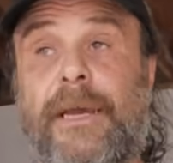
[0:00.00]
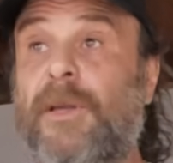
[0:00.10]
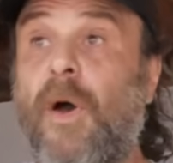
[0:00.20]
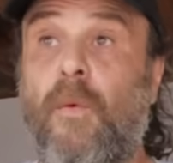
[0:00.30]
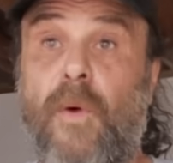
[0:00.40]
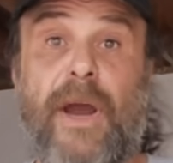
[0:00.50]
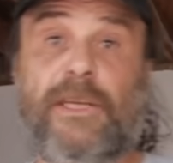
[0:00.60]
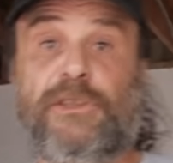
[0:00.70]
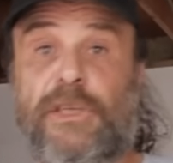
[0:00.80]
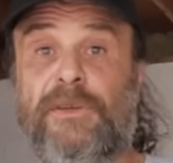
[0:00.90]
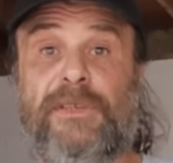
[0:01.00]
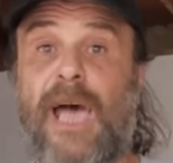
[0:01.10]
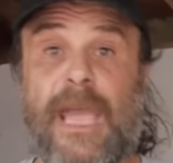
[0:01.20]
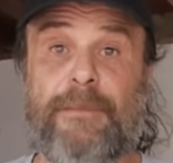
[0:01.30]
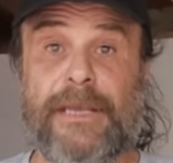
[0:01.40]
other guys, why don't you use
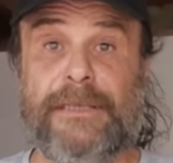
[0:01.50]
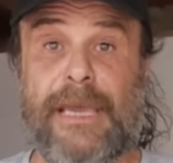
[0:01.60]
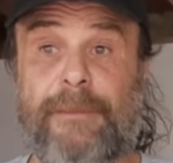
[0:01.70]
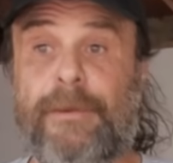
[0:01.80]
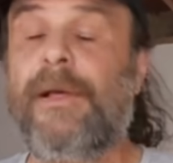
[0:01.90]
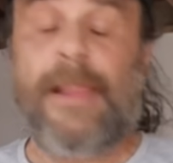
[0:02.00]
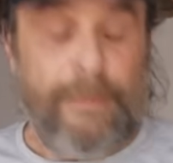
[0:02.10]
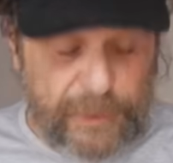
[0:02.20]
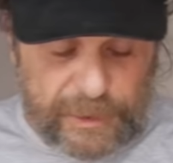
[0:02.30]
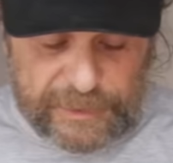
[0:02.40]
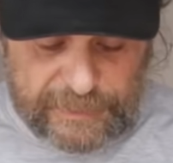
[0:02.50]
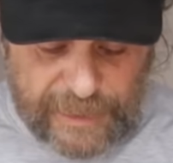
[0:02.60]
timing tape? Because